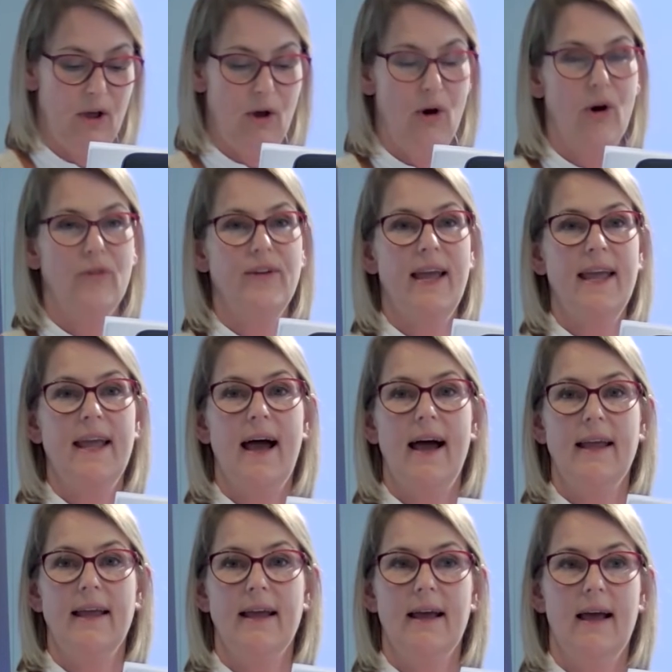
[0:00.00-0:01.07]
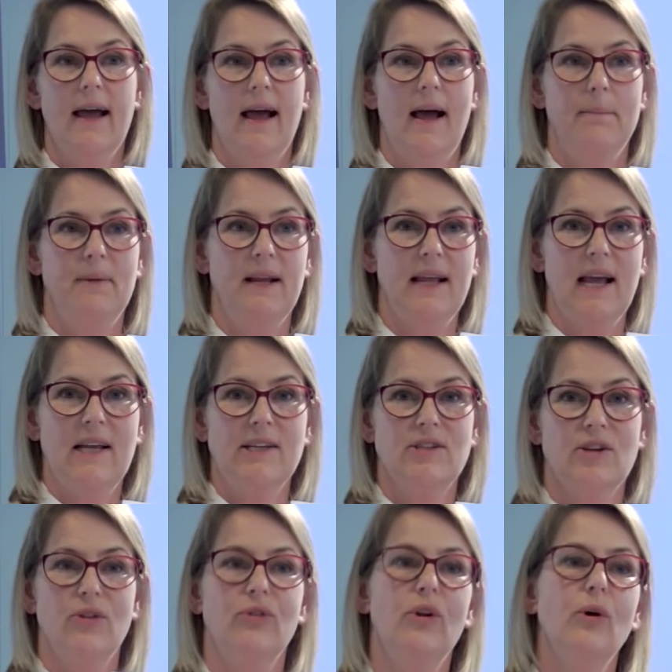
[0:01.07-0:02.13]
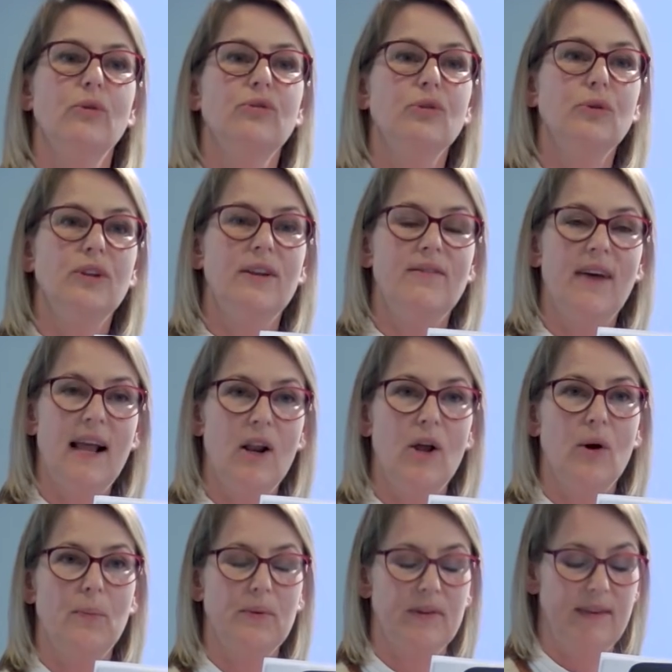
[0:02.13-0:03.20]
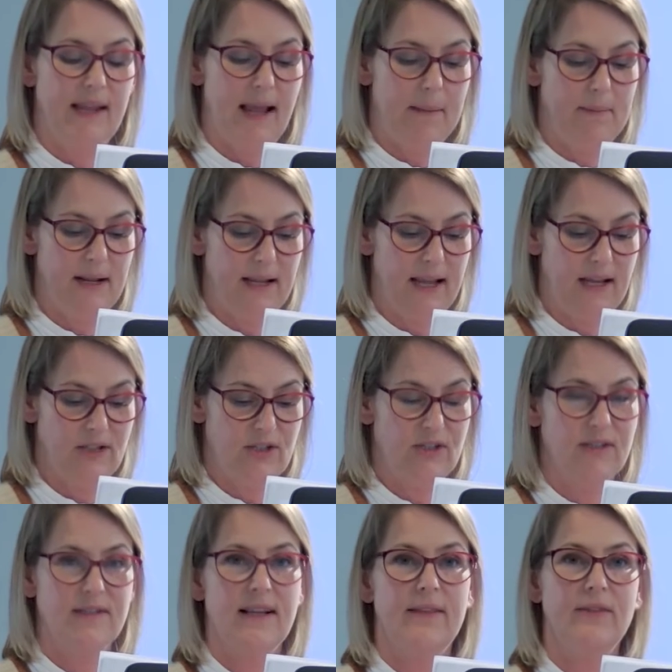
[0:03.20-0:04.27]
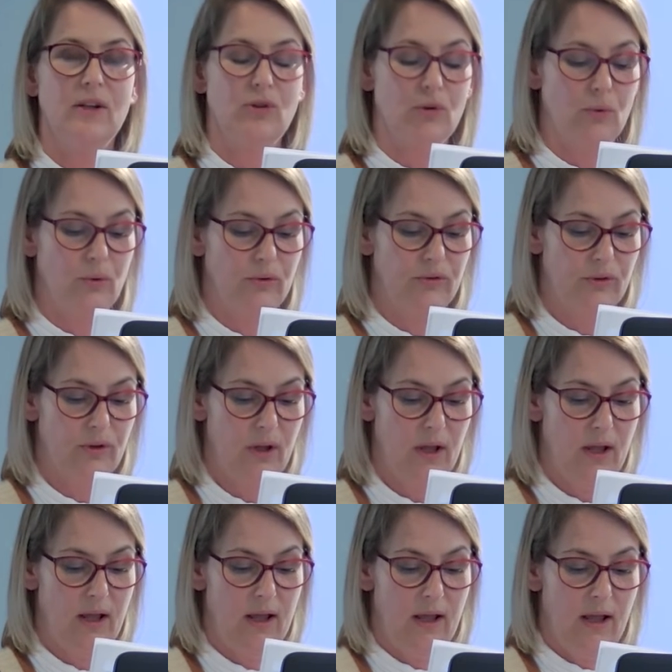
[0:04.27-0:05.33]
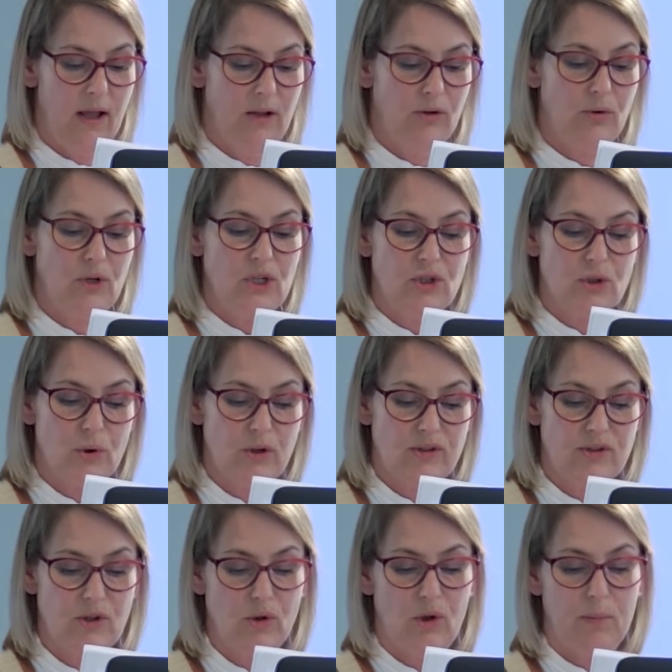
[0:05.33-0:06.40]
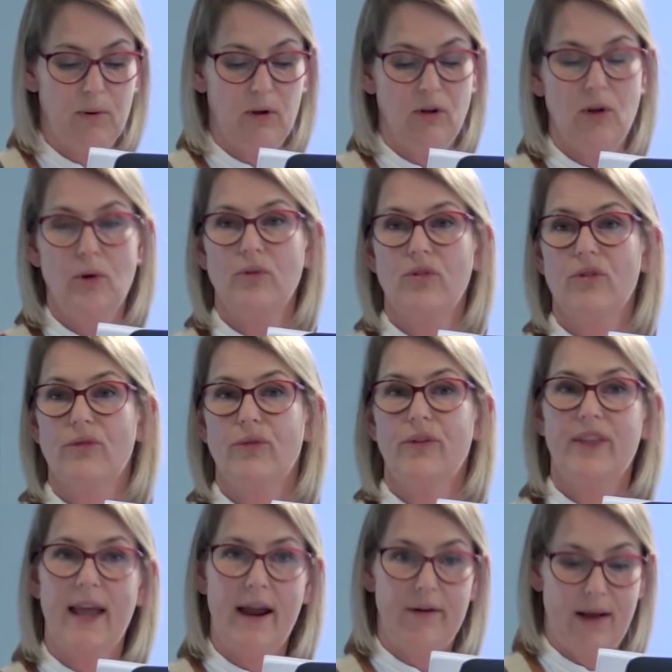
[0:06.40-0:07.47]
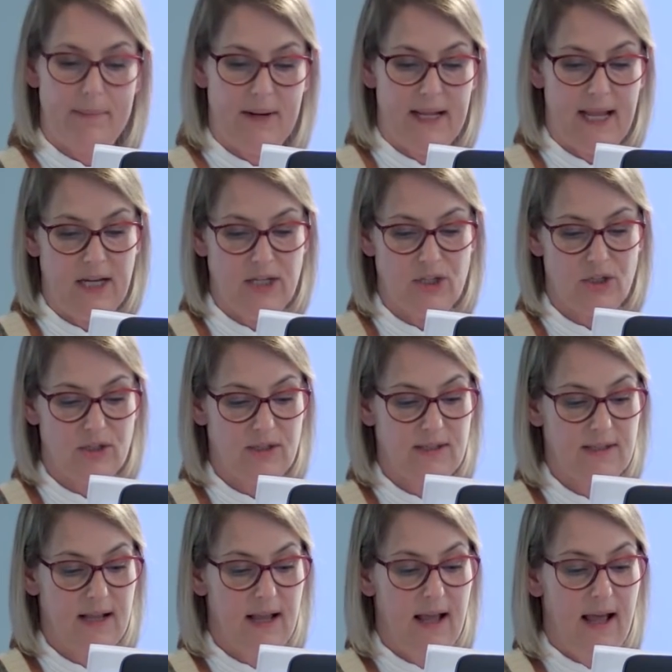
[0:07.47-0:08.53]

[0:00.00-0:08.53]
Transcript: of AI application, those who develop the applications and the tools, to ensure suitable use for their applications.